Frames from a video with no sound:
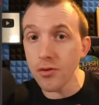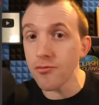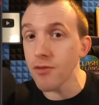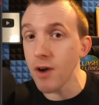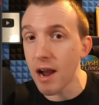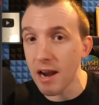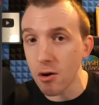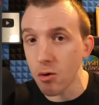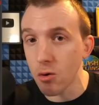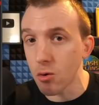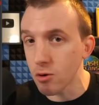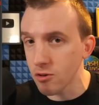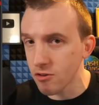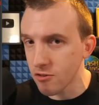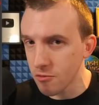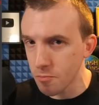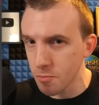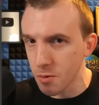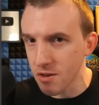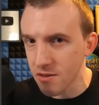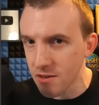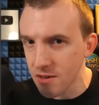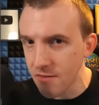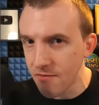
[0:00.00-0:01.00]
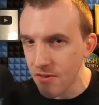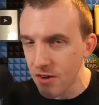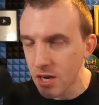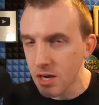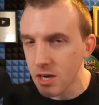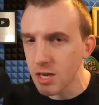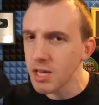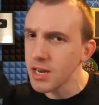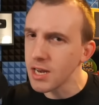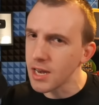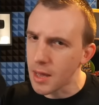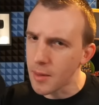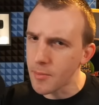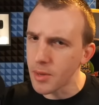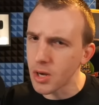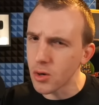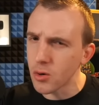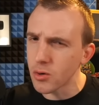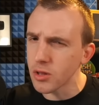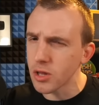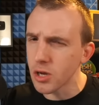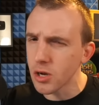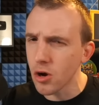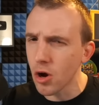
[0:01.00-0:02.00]
records specifically. Let me
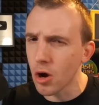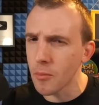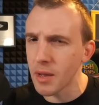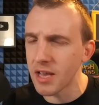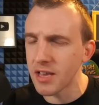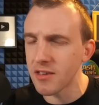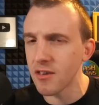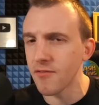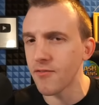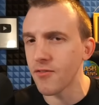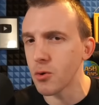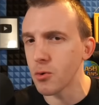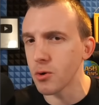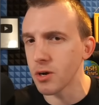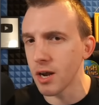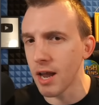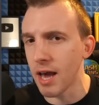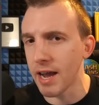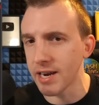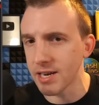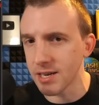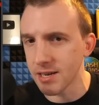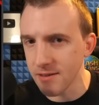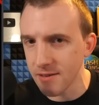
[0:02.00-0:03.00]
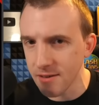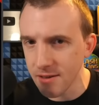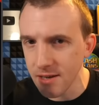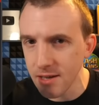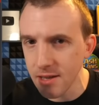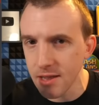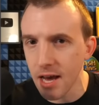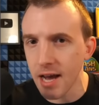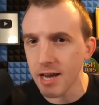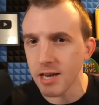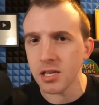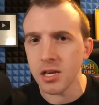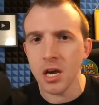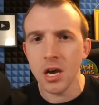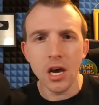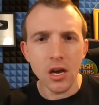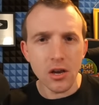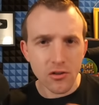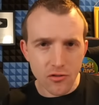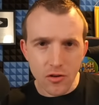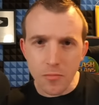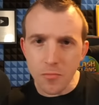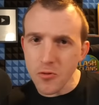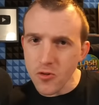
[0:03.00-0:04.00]
know in the comments if you would like to see that.
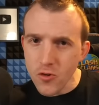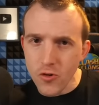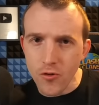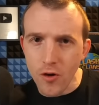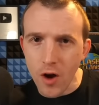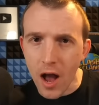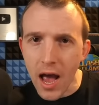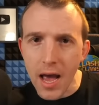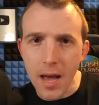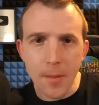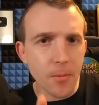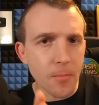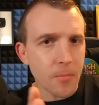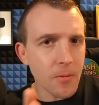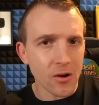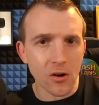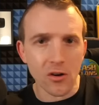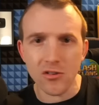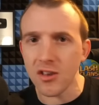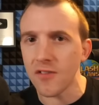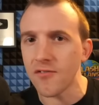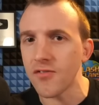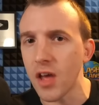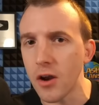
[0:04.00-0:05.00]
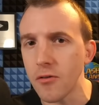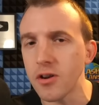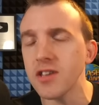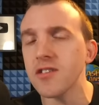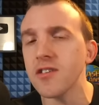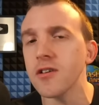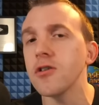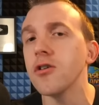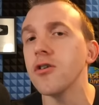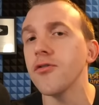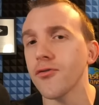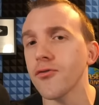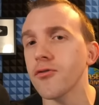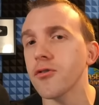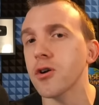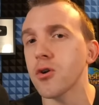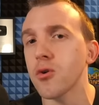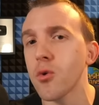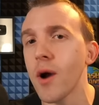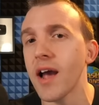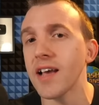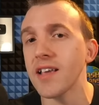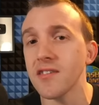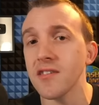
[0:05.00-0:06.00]
Subscribe, because if there is enough
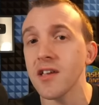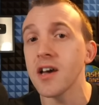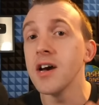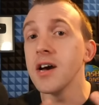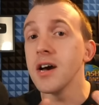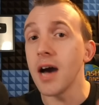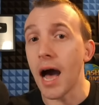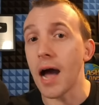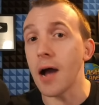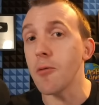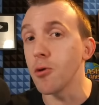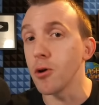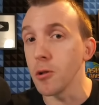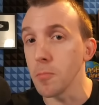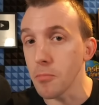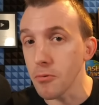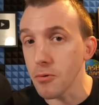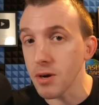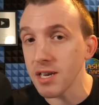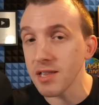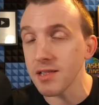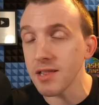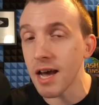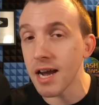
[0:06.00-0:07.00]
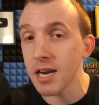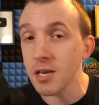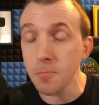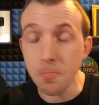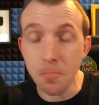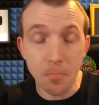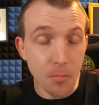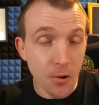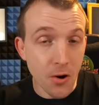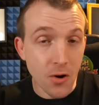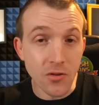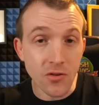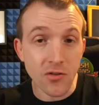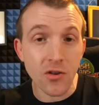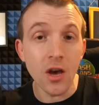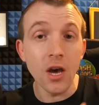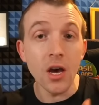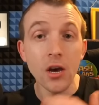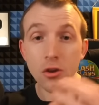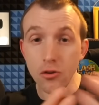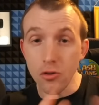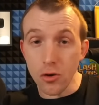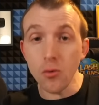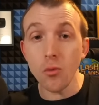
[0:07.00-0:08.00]
request, I will bring that. But
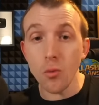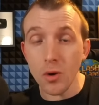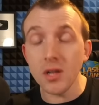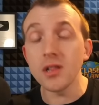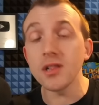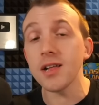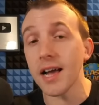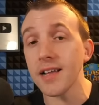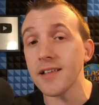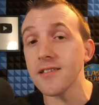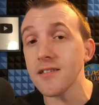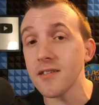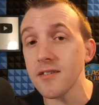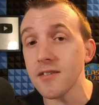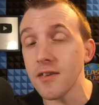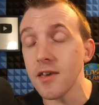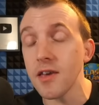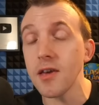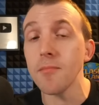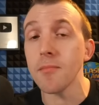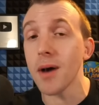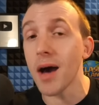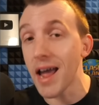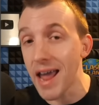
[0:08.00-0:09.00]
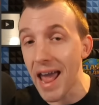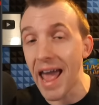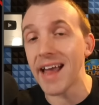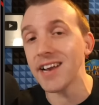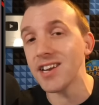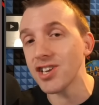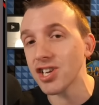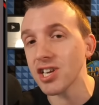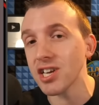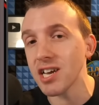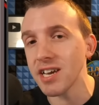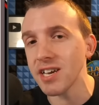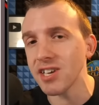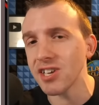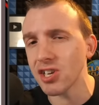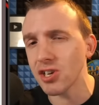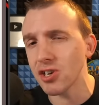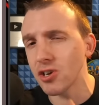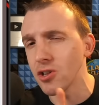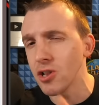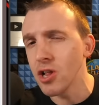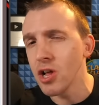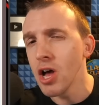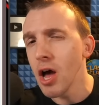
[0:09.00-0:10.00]
you will get to see my
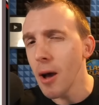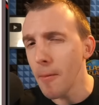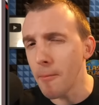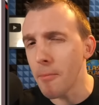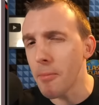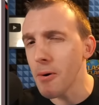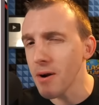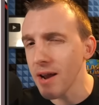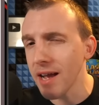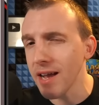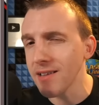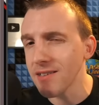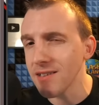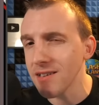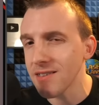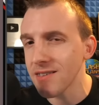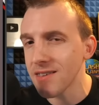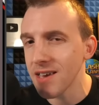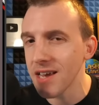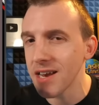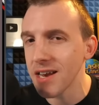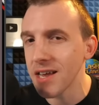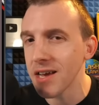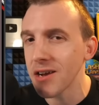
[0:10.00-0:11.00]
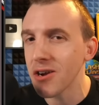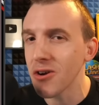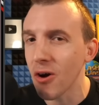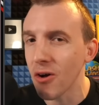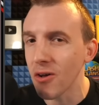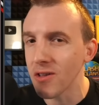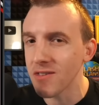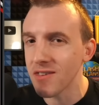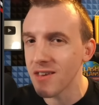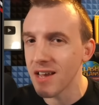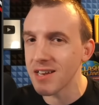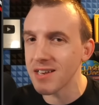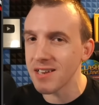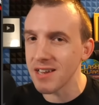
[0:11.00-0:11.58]
educational but entertaining content